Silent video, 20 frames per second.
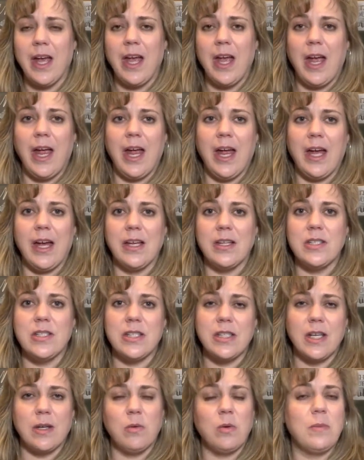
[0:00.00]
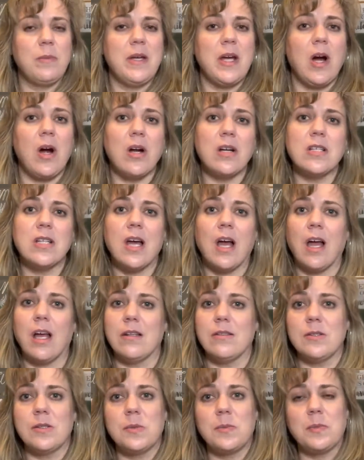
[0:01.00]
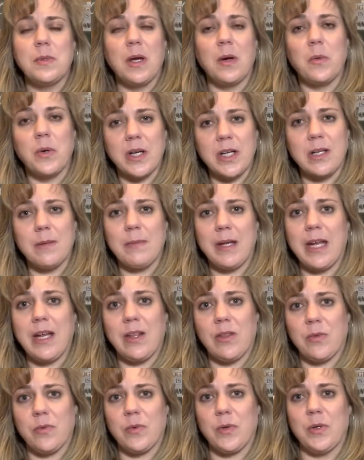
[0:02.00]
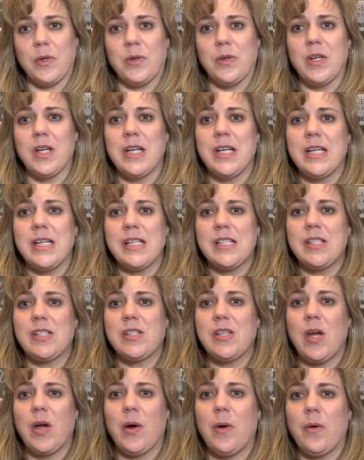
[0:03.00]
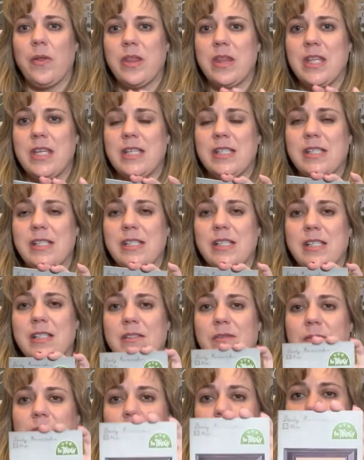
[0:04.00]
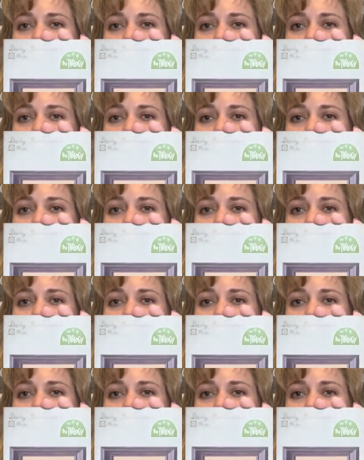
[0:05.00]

and there will be hard times, but we're going to make it through. So this is from,